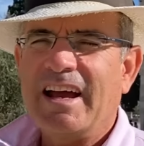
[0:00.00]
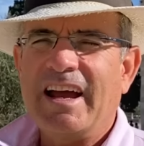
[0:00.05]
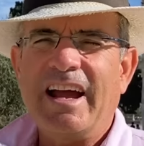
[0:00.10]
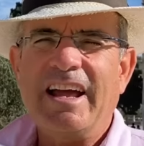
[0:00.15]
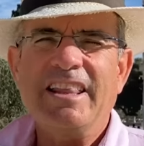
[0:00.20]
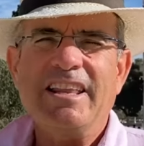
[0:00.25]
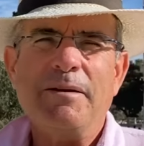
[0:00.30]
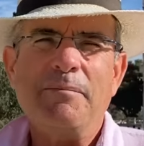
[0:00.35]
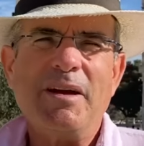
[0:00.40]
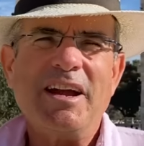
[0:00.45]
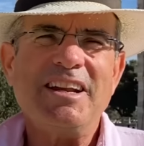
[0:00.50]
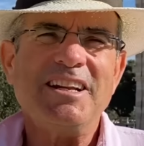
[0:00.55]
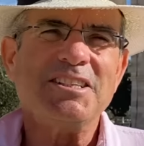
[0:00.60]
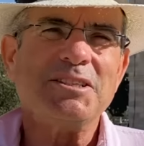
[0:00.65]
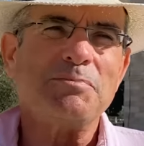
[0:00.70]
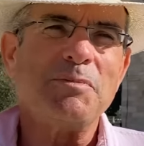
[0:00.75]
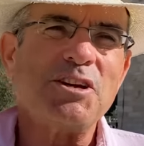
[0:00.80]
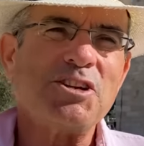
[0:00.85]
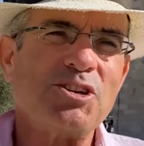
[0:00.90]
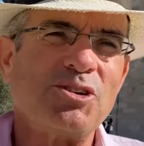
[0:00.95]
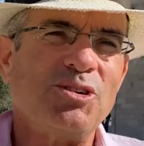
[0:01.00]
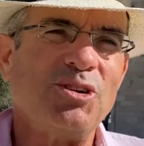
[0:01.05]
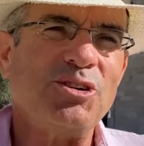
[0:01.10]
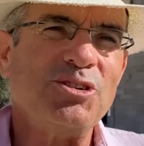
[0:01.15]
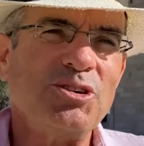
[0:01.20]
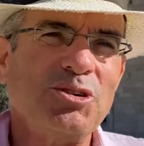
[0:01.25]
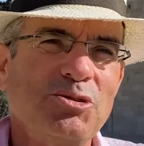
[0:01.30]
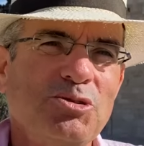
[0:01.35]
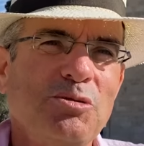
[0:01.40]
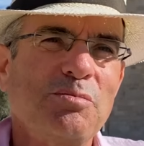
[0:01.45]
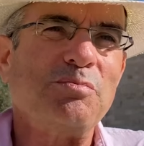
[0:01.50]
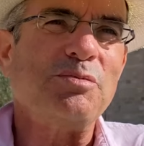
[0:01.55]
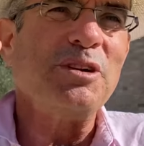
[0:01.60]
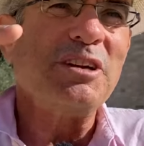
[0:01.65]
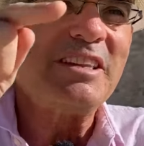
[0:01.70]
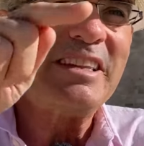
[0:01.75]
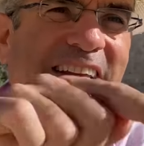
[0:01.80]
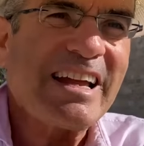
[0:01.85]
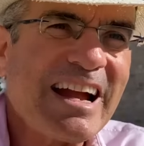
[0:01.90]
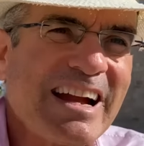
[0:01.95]
and they made a special order to
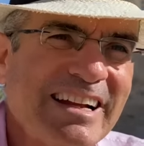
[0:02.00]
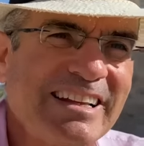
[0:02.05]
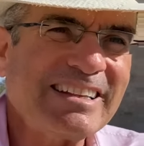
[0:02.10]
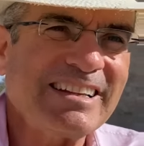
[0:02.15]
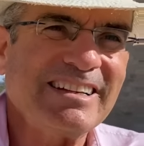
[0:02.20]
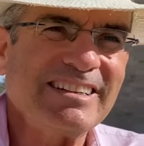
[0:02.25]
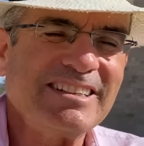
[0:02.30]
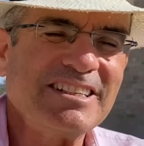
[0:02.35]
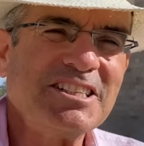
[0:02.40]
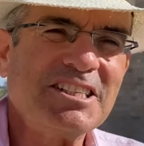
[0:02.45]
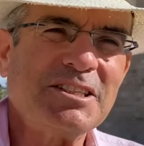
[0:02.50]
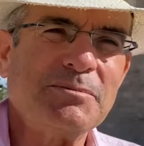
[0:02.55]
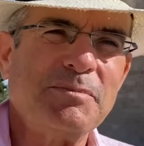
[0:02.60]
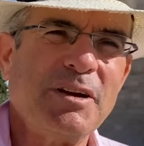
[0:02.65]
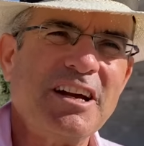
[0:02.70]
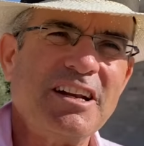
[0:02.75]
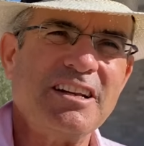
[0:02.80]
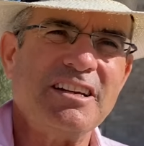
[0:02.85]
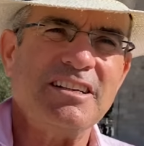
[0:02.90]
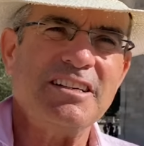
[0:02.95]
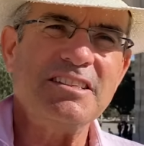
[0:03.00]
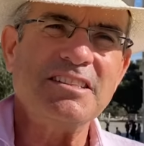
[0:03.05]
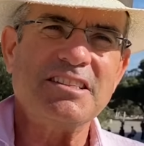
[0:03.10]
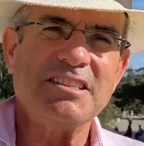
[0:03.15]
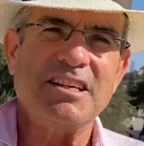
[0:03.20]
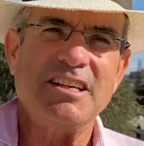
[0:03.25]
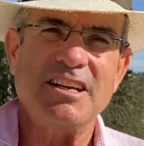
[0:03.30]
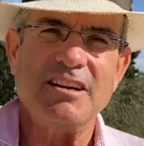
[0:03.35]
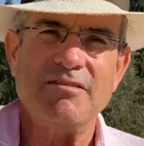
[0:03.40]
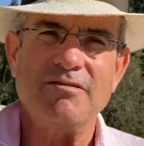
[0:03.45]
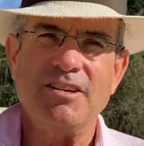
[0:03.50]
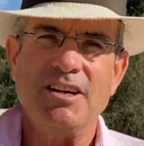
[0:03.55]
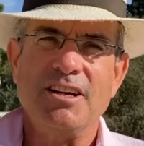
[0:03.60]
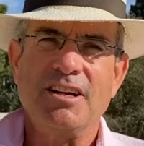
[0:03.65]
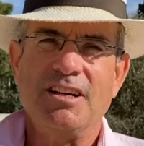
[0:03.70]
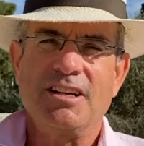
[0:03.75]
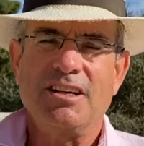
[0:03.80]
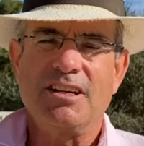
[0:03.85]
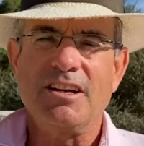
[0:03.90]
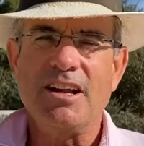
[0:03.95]
protect it instead of
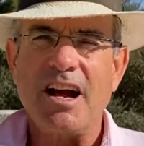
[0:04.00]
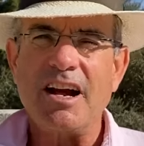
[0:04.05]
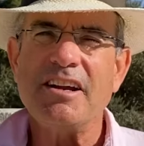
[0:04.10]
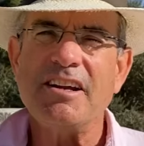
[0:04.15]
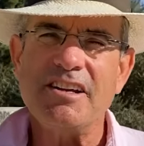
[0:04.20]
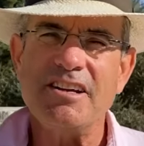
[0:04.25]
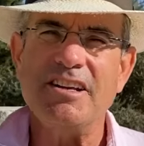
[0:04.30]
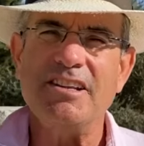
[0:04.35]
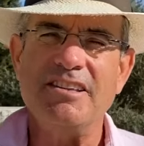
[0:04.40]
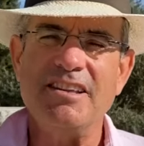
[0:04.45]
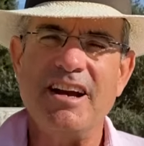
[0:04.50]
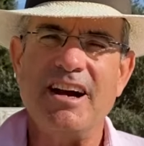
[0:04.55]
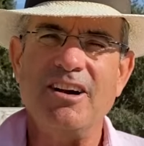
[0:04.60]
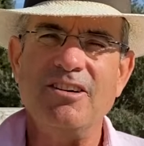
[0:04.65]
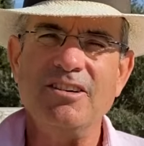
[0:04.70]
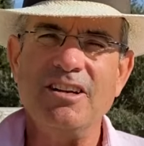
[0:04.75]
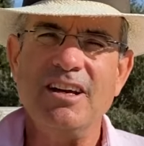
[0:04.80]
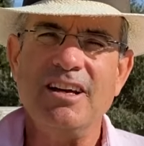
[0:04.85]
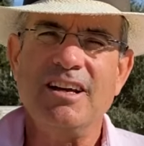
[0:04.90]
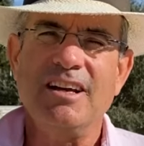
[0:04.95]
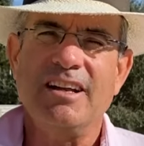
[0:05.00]
knocking it down.